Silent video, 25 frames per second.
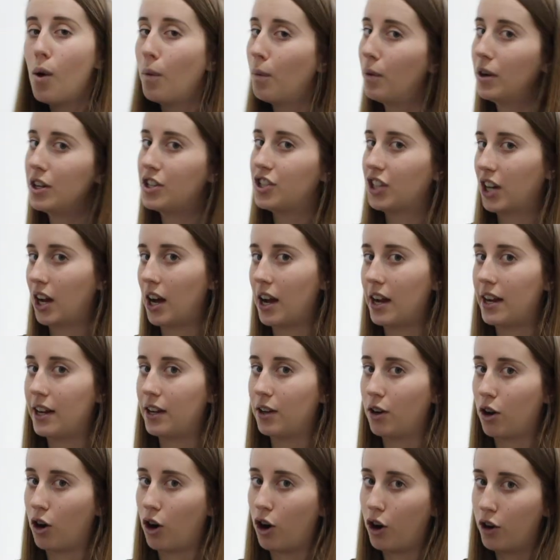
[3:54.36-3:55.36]
which
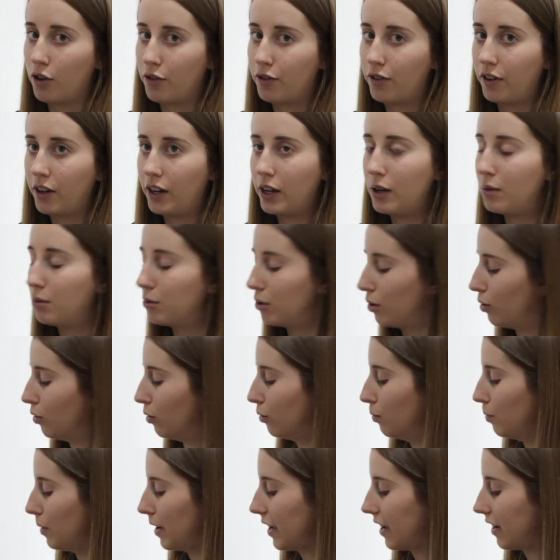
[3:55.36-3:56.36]
I hopefully
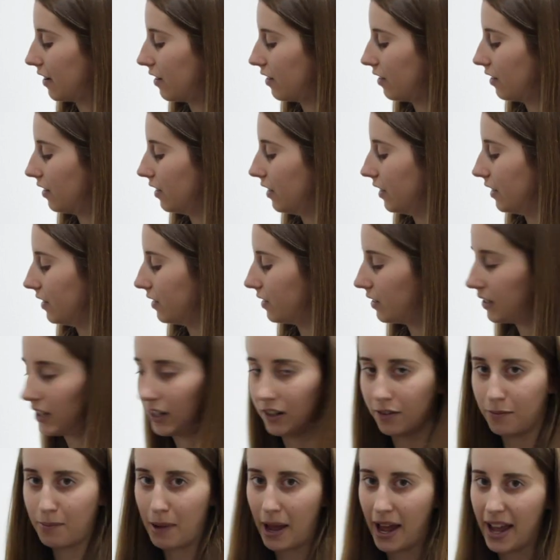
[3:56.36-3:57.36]
will wear
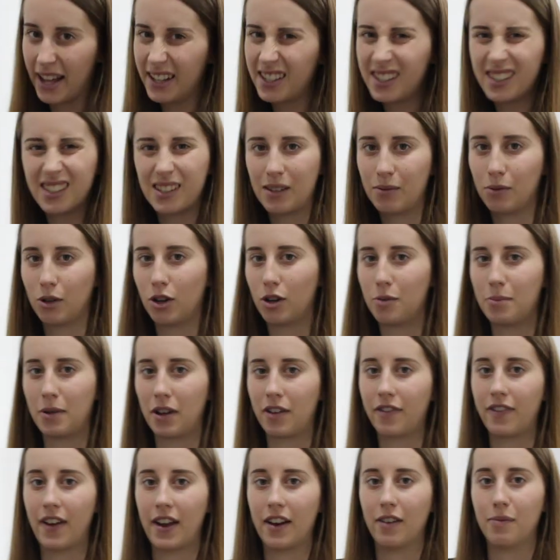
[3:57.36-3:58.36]
instead of pads because I'm not a
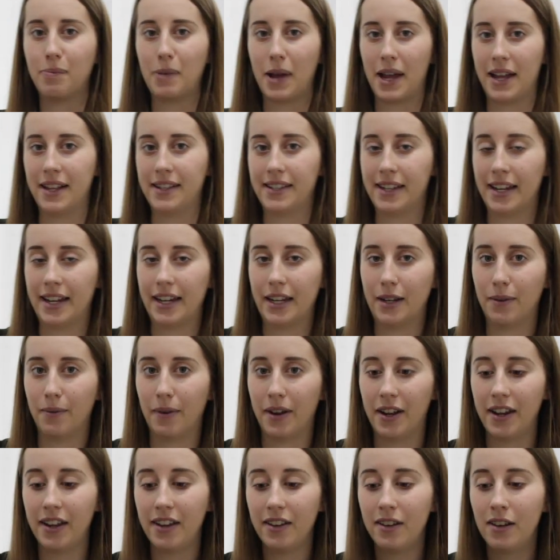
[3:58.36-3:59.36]
big fan of pads
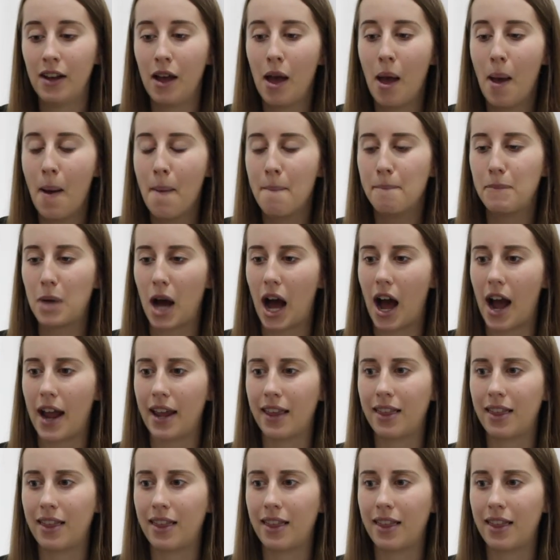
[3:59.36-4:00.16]
anyway. But I